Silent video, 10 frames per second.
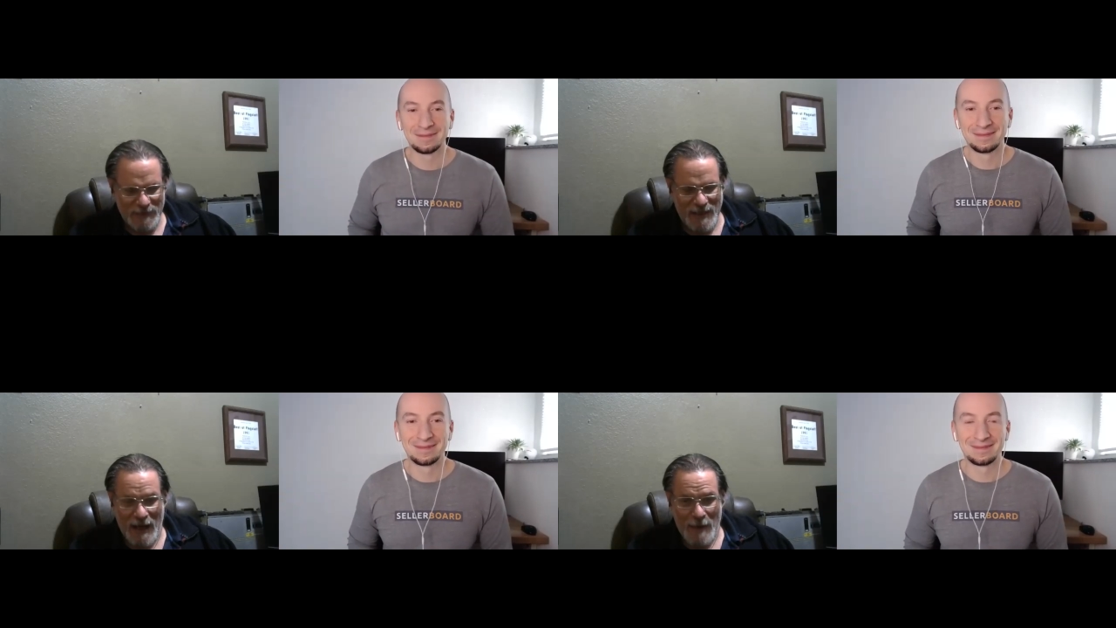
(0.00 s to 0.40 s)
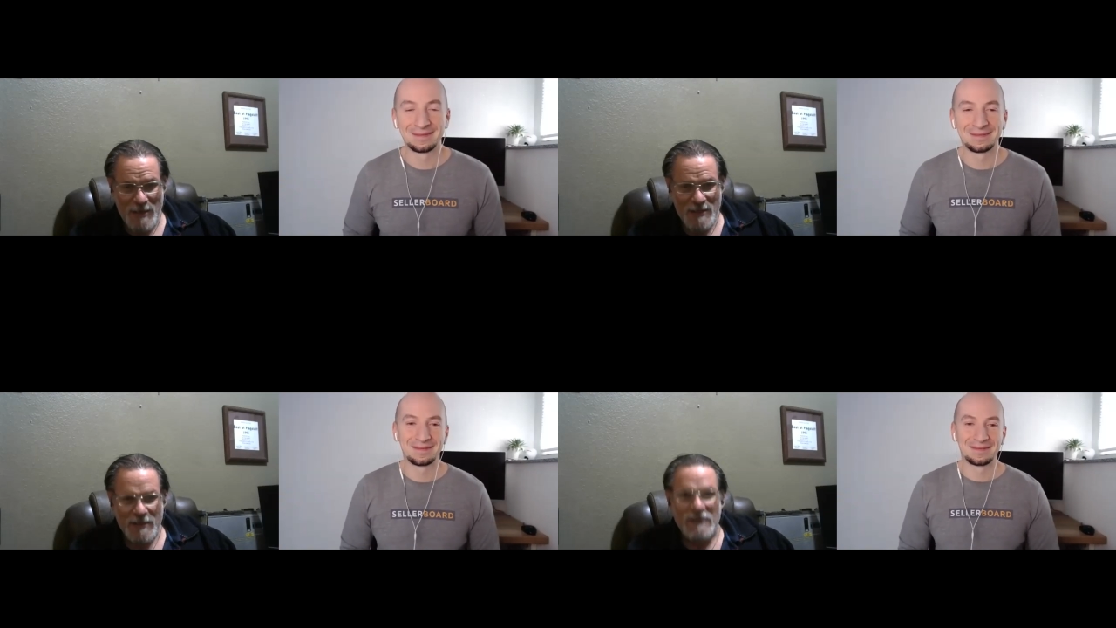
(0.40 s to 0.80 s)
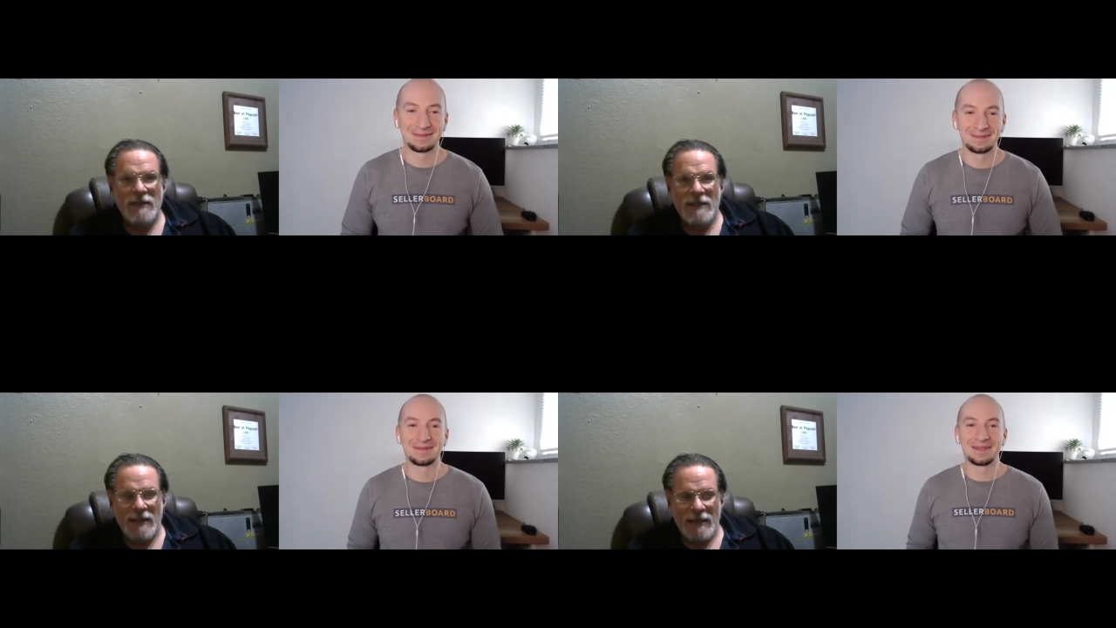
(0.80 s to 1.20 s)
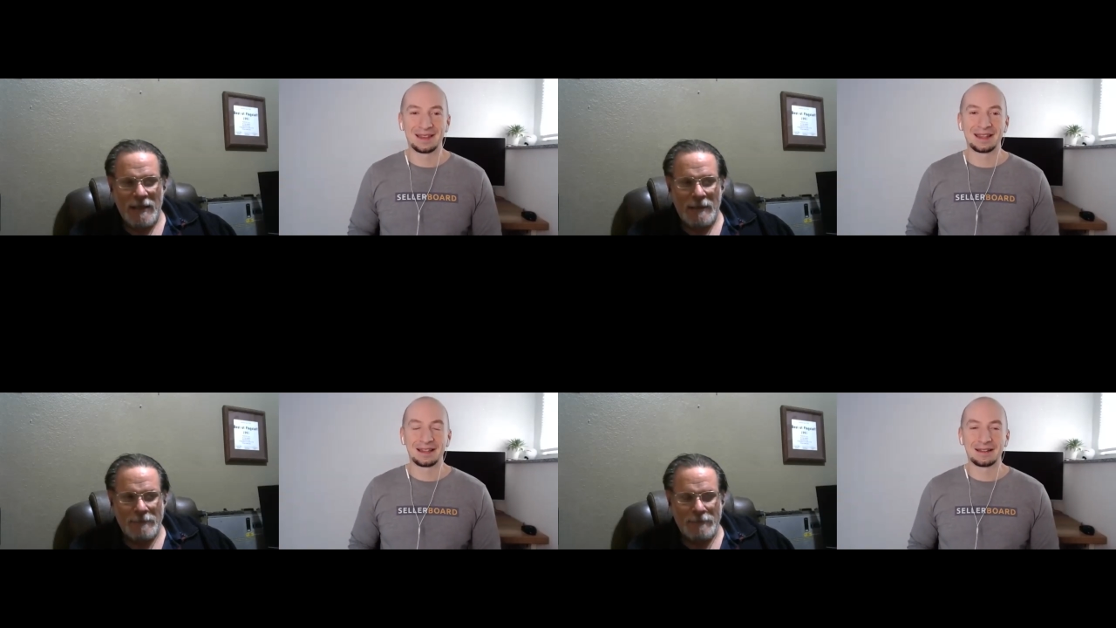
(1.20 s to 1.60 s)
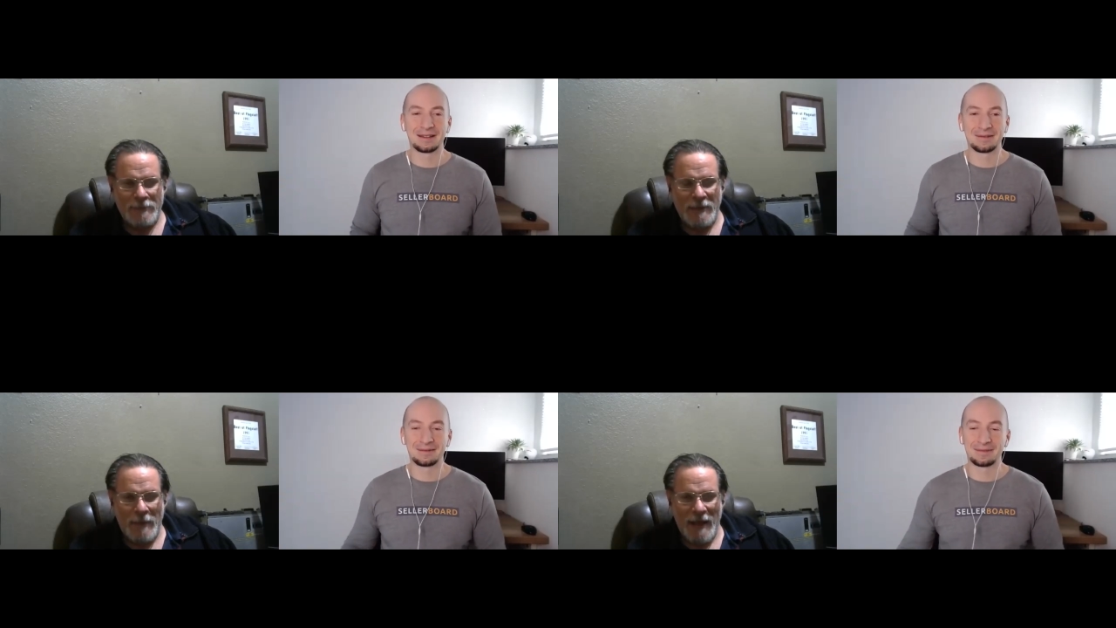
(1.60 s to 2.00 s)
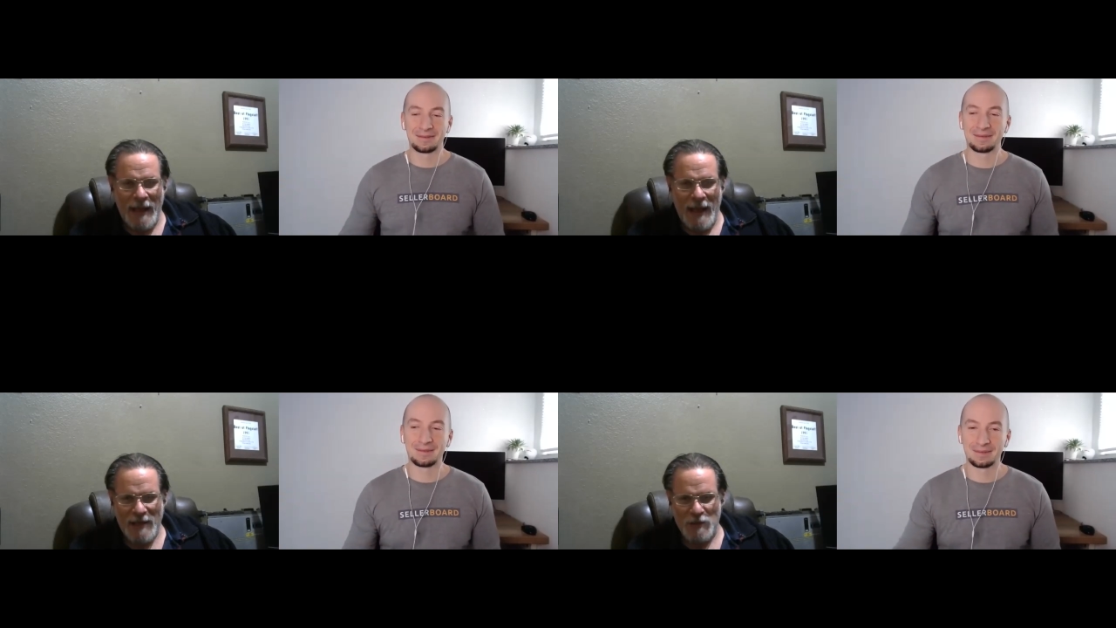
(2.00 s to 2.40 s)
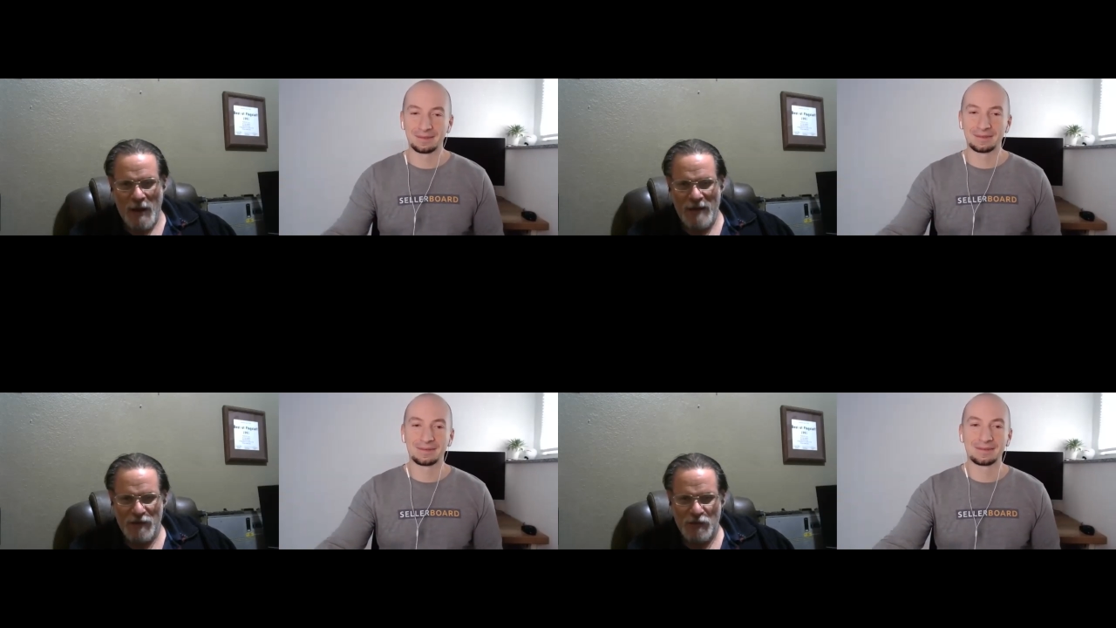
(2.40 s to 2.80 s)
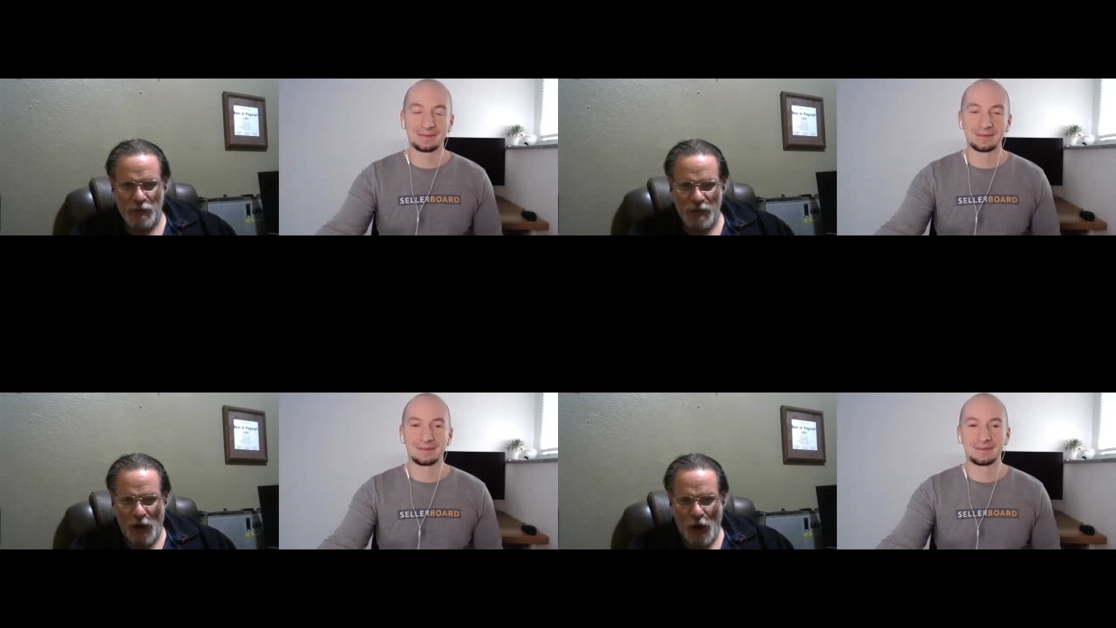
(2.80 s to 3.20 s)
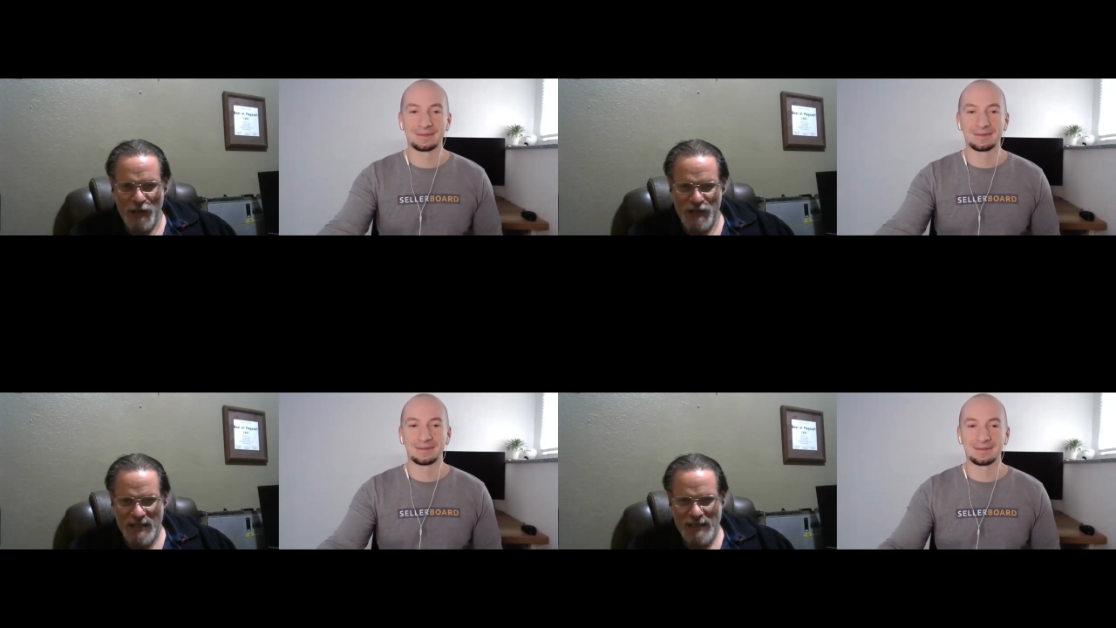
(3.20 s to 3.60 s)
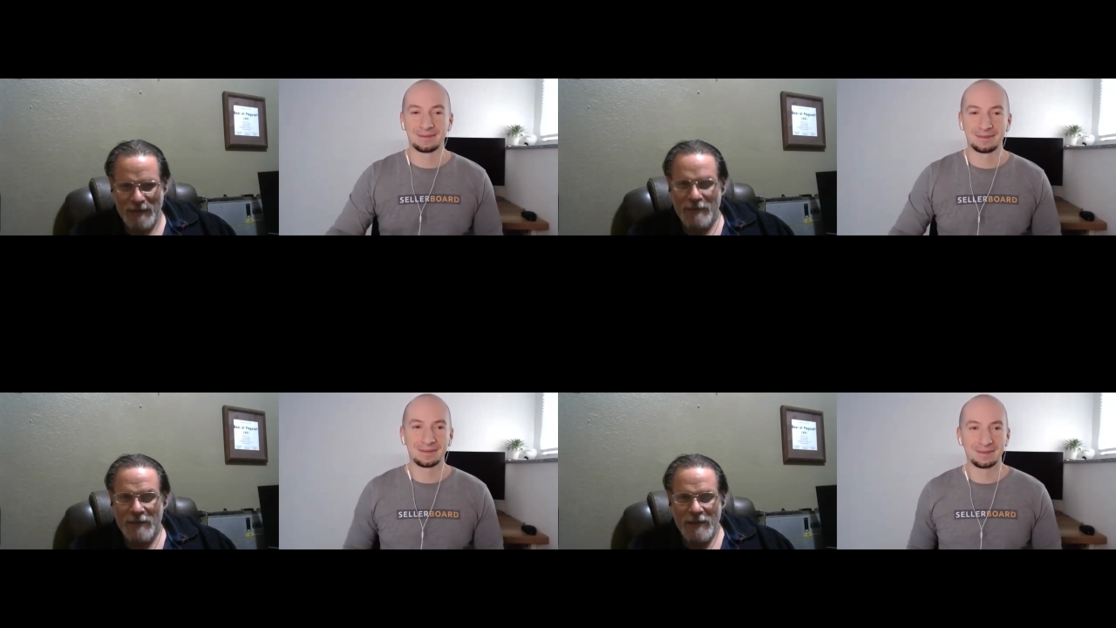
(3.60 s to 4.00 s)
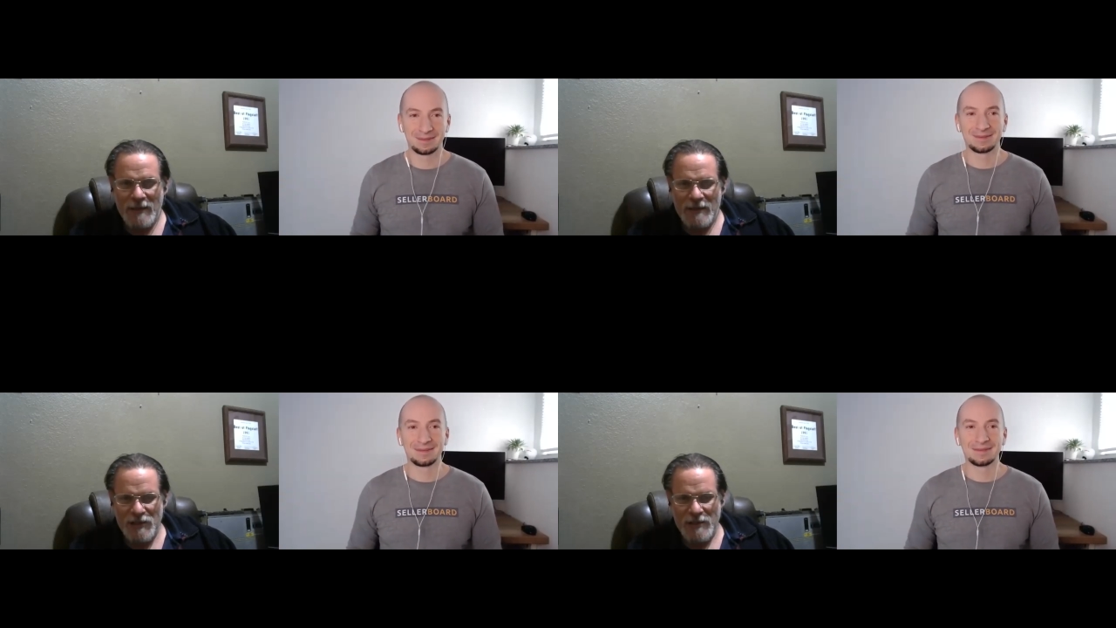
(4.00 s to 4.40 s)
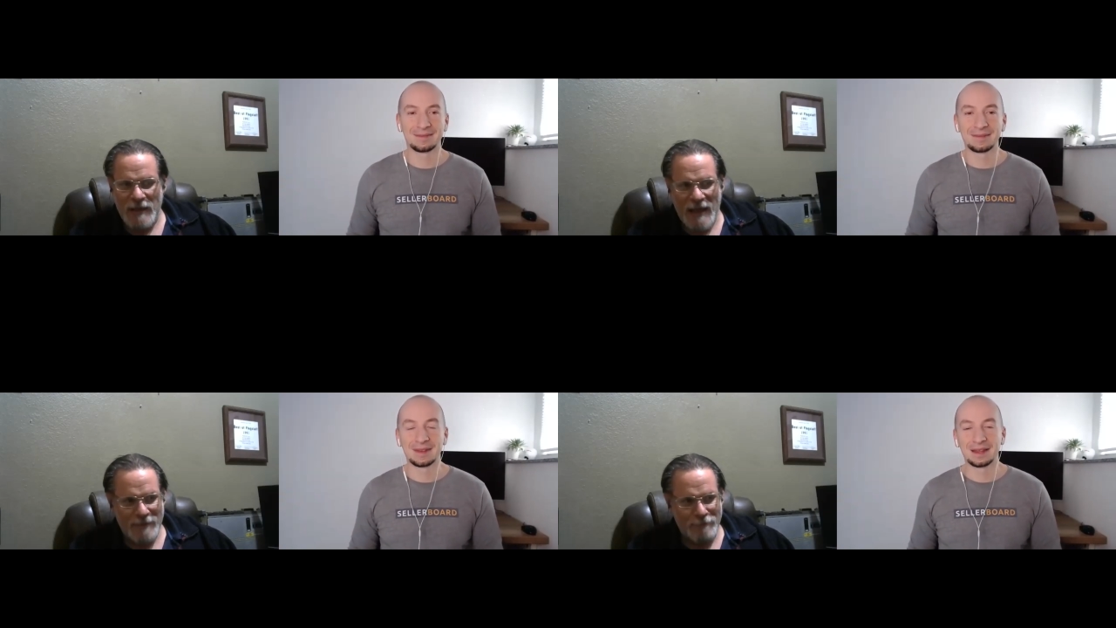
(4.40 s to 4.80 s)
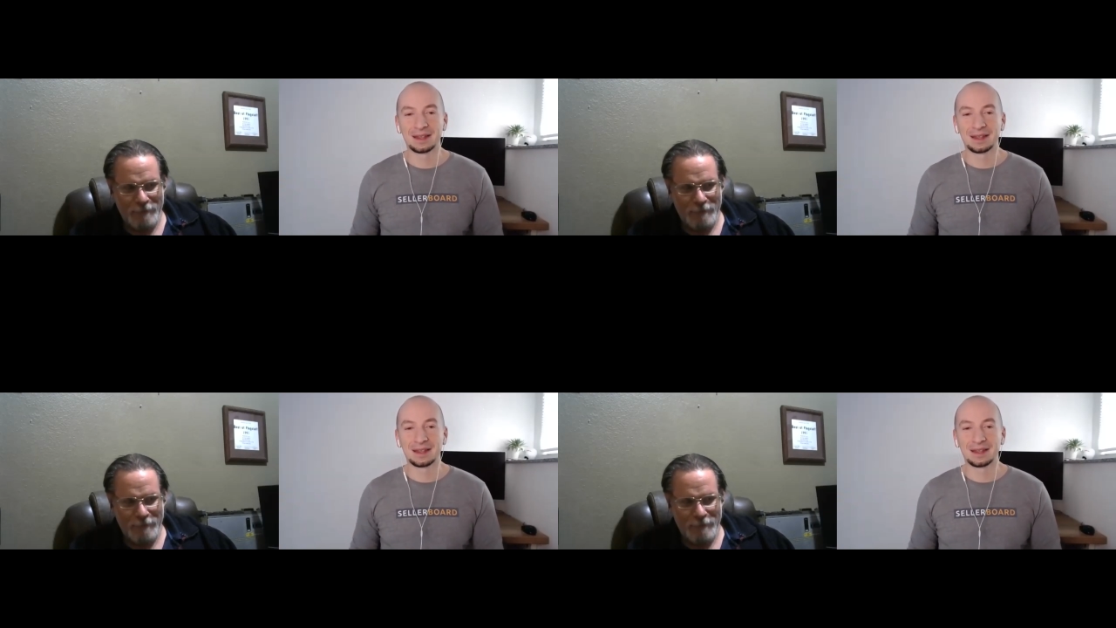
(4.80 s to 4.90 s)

Speaker 1: e-commerce, uh, but my ex-wife is real artsy and she had